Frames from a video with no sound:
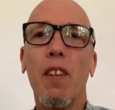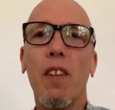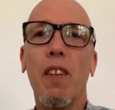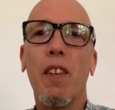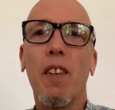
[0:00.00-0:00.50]

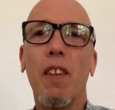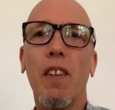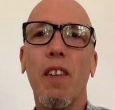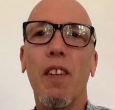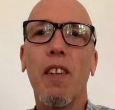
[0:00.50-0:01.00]

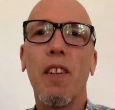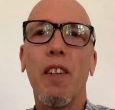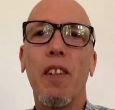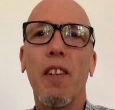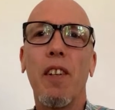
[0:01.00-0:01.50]

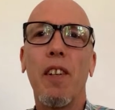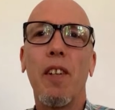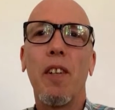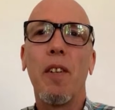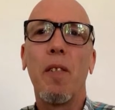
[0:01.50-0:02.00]

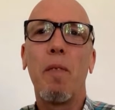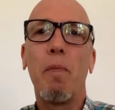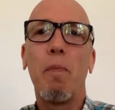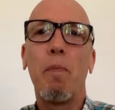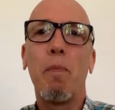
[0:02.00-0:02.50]

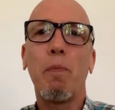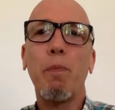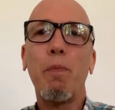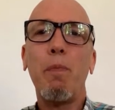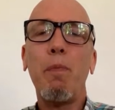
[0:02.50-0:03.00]

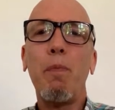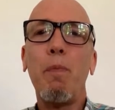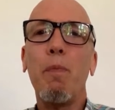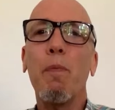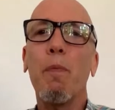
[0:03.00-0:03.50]

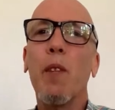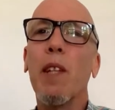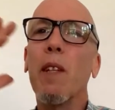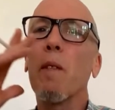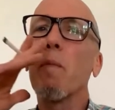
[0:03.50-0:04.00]

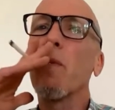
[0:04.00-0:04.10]
(silent)